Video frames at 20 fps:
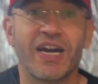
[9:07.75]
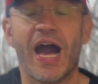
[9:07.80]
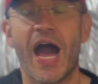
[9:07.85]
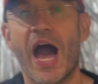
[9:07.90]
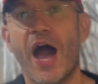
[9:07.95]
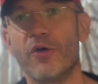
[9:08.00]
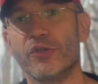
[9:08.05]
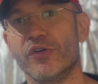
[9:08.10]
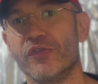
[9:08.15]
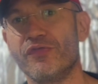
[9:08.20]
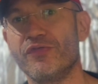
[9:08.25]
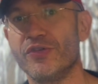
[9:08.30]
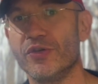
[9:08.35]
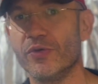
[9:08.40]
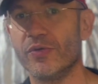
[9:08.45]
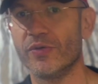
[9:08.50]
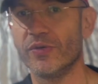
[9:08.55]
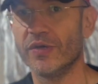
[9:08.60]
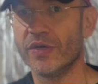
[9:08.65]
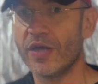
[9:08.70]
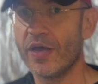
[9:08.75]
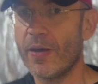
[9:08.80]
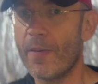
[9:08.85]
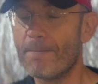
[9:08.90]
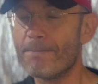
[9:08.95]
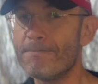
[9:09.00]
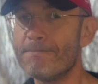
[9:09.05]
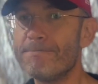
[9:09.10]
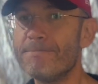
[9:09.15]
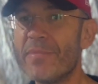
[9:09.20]
out of you.
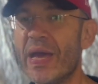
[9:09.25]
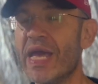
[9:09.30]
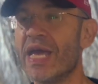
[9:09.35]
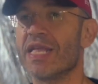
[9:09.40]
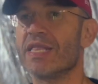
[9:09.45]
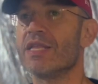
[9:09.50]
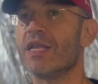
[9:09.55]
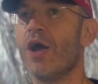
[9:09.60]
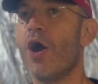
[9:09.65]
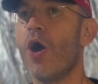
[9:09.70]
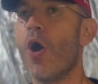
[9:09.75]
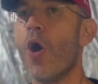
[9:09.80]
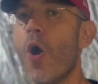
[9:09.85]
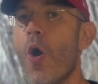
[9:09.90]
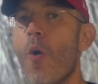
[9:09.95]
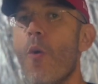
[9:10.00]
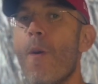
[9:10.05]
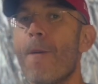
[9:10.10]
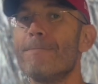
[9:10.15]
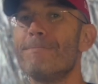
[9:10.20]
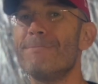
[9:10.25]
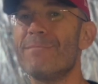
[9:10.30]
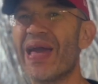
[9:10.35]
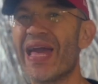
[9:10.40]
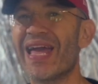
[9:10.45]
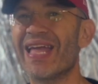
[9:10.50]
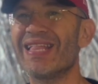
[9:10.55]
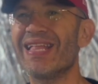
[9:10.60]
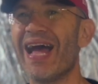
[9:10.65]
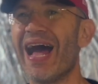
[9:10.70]
Man, oh
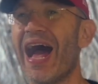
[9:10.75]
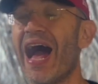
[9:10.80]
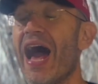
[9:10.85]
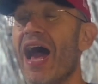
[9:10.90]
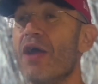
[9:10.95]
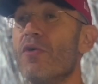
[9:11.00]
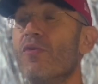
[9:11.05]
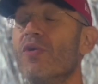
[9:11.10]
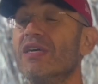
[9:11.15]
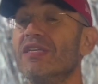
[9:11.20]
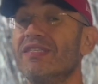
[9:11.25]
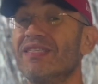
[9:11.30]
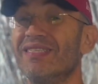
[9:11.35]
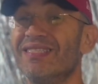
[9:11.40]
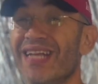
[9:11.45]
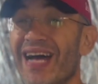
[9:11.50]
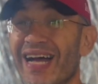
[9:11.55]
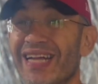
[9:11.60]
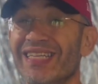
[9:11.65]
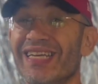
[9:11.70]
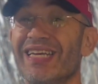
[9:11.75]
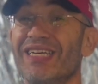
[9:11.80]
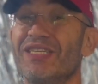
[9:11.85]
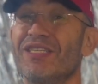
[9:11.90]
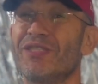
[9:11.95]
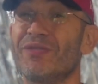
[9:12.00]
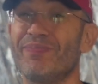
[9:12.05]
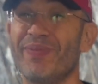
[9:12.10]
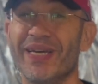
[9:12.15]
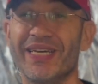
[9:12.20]
man, I was not
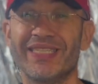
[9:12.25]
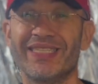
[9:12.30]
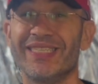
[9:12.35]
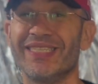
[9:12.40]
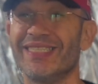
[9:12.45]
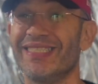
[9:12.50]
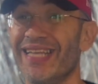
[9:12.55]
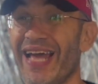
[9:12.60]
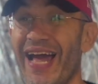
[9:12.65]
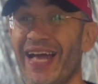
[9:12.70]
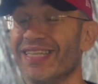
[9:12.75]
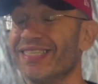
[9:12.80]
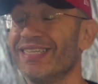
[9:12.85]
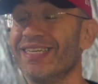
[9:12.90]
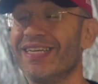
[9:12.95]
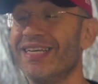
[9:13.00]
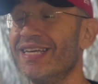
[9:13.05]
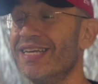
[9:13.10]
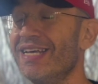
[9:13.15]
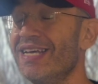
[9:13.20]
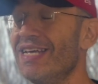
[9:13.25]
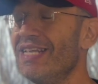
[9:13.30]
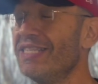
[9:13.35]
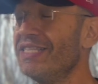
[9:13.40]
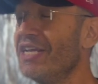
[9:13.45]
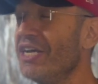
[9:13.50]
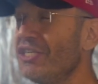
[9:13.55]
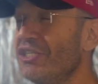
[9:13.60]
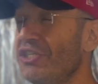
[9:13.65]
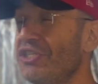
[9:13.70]
expecting that.
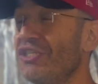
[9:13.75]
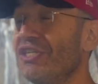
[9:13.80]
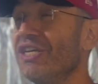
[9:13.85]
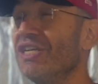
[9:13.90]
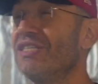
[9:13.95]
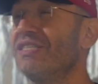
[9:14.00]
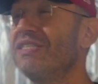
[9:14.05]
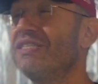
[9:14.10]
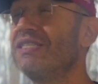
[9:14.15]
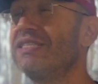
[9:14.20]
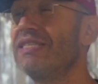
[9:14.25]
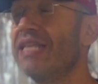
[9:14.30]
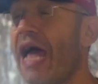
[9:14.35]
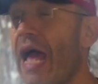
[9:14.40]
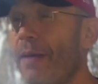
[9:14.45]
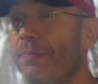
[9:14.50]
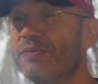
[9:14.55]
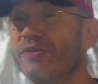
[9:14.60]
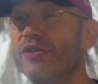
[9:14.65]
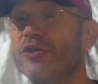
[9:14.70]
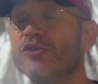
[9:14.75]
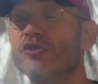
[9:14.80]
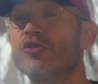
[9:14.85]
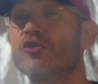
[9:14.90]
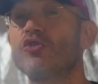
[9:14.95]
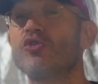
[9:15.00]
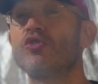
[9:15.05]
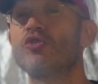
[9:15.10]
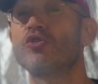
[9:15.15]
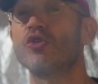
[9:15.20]
This shit slapped
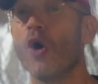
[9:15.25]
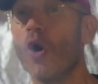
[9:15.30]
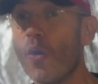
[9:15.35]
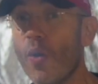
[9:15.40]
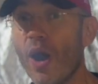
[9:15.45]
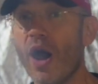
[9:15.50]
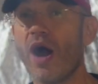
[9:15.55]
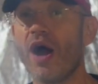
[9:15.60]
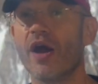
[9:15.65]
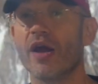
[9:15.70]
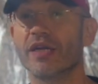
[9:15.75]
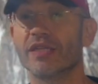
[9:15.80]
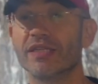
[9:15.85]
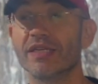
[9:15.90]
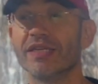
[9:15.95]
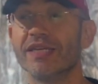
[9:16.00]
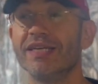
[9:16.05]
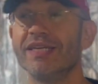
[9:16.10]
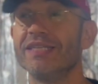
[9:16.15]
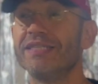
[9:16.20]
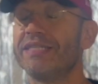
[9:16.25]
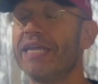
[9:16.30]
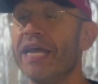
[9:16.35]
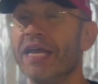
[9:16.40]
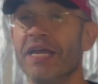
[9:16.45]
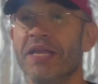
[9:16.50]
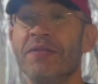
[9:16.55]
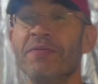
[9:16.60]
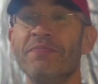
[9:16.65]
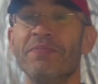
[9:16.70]
so hard
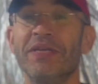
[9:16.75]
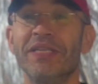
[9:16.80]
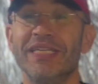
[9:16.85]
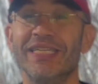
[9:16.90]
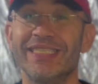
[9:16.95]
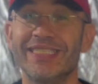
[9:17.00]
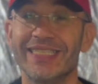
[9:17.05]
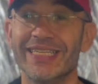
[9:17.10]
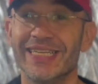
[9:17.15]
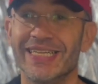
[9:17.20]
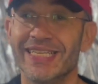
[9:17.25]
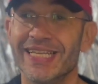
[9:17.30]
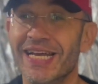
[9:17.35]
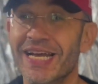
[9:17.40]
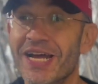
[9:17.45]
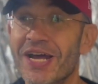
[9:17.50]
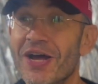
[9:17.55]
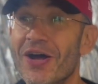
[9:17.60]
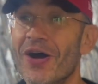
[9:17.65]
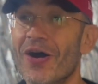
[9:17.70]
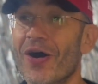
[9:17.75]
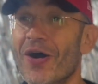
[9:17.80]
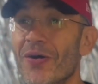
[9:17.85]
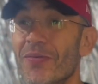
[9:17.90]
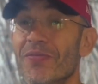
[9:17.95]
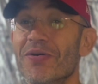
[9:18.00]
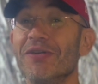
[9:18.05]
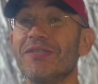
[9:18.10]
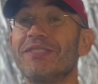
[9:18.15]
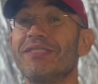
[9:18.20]
10 minutes in.
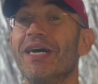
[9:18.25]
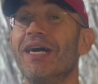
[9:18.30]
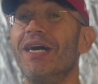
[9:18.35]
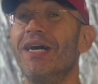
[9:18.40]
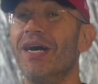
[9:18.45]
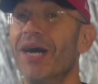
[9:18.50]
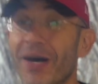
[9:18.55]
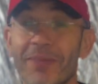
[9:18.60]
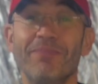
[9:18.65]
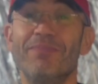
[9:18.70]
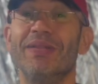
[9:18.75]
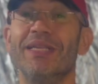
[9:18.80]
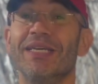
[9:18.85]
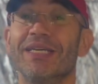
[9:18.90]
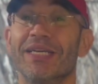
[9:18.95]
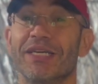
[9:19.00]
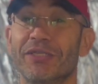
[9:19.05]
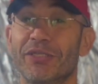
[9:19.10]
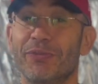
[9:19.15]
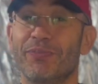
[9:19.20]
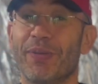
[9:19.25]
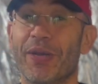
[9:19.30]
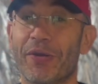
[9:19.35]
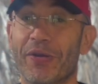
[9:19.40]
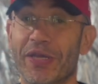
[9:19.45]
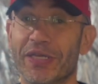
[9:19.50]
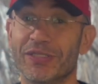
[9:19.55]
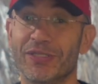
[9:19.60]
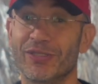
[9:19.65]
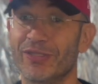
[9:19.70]
Almost a humbling
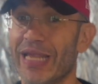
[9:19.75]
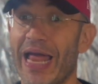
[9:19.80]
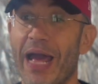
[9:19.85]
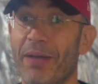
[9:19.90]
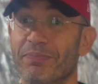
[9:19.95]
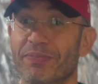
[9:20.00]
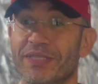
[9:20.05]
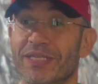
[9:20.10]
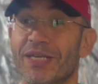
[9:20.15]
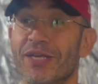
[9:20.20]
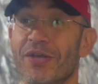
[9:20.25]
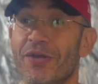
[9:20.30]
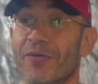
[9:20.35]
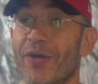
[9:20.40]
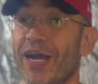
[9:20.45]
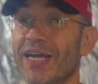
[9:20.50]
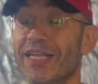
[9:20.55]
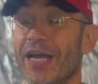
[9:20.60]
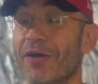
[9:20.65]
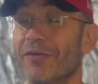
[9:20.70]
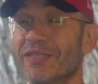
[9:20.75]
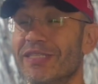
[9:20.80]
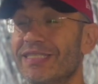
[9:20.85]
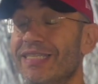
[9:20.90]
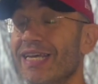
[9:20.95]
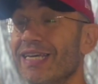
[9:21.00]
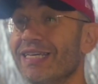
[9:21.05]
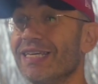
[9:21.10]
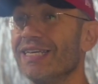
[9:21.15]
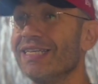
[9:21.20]
experience slaps, right? I was
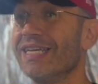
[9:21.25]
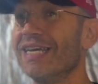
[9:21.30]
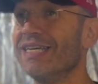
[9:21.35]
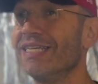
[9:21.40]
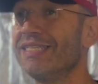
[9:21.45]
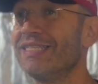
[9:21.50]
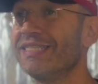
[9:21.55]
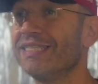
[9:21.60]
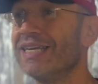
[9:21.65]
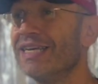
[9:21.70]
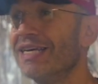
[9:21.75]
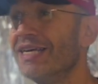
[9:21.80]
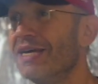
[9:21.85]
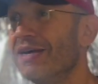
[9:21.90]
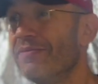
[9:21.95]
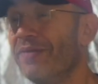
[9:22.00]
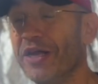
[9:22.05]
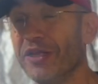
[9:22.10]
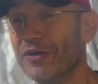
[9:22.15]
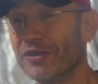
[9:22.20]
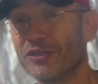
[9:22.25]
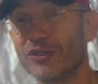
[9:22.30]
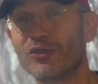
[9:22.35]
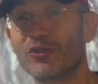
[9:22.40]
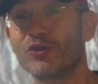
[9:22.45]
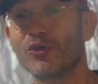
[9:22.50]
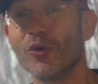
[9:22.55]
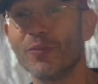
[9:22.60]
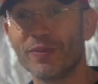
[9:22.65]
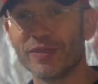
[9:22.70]
taking this, by the way, the
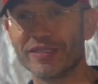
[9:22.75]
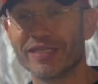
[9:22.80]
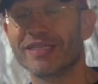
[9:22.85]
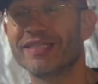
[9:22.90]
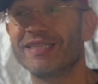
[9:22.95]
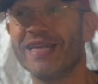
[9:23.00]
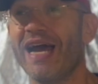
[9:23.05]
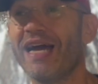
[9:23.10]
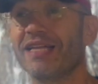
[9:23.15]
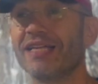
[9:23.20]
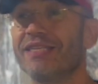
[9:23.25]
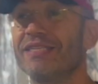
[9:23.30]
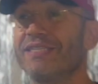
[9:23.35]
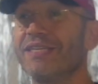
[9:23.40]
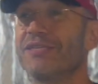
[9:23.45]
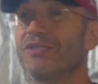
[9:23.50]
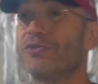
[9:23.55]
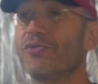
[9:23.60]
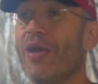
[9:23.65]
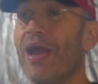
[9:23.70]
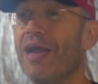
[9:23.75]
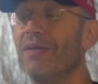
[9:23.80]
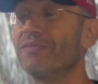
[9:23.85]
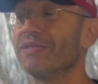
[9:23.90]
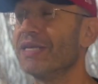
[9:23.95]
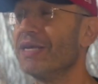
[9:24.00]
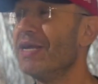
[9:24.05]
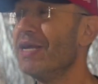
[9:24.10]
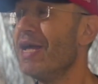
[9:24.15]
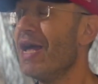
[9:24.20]
scoop is exactly 6
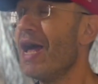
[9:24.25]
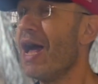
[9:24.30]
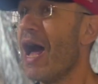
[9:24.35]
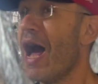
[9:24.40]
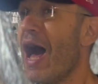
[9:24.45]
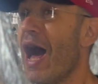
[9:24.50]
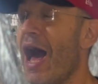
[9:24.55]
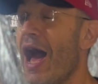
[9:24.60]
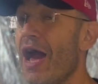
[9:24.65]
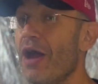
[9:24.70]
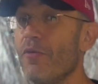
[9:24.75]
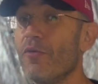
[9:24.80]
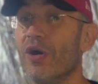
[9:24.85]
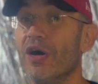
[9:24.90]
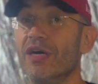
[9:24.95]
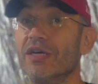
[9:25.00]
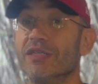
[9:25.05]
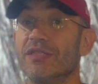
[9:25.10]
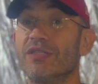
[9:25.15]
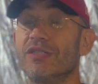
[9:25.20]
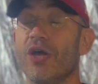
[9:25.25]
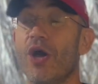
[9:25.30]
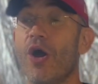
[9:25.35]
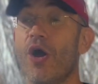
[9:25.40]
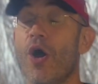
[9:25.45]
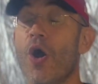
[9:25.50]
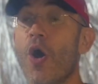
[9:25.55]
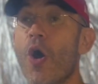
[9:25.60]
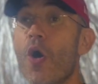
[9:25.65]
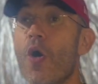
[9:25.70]
grams. I was,
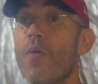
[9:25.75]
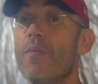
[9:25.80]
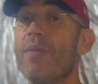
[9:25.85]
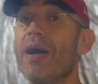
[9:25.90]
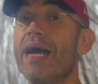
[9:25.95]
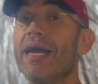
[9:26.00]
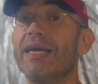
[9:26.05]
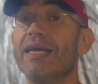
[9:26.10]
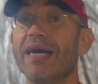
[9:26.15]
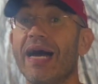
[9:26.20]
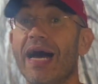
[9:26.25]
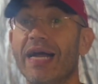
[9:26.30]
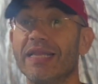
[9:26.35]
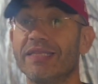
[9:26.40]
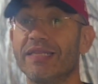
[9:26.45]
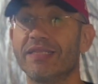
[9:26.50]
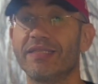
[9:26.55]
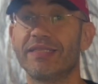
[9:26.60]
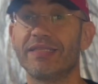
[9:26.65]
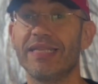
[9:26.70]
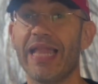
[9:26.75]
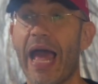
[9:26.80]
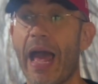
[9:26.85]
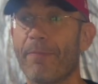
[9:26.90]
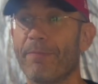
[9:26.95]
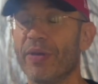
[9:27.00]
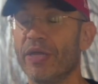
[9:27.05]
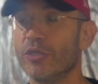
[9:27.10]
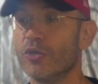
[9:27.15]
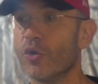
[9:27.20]
oh my god, the
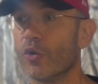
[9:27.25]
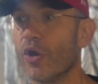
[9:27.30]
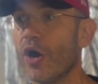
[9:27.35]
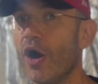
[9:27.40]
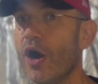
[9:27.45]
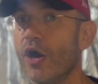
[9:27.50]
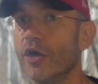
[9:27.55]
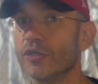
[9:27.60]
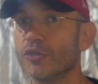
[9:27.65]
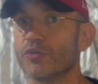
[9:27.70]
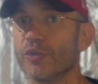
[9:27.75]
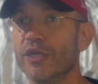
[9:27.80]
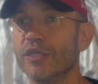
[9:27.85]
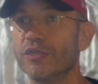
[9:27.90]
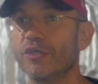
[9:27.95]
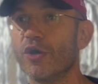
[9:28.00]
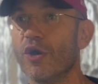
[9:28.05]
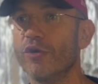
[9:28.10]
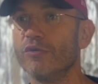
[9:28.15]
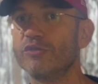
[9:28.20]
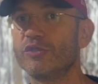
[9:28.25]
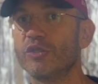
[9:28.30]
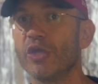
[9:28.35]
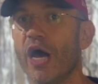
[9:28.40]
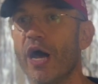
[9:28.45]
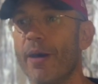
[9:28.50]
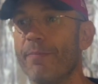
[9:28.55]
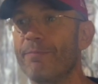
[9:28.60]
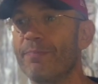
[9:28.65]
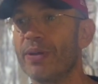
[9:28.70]
slap, and your heart rate goes
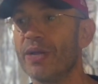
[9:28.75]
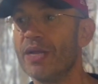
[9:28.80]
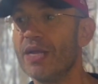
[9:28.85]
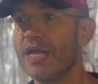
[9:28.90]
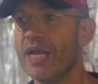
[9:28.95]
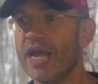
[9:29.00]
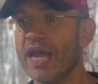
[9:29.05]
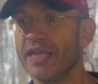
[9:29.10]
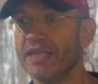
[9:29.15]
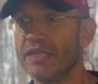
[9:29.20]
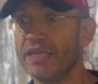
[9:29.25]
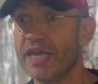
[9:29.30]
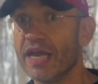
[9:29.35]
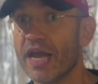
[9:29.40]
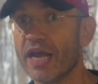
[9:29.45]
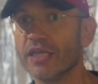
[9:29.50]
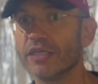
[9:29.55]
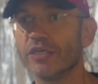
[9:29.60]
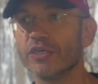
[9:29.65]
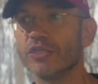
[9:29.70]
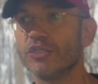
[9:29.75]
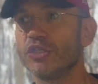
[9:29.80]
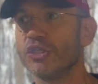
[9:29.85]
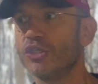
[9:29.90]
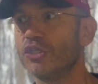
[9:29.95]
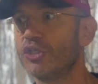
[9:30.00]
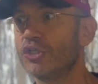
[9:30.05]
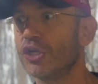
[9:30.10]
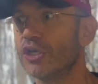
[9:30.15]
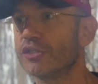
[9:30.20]
up, and the energy
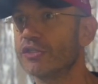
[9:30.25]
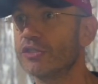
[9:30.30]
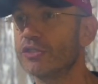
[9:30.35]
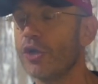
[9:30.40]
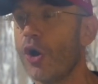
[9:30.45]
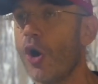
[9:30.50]
just,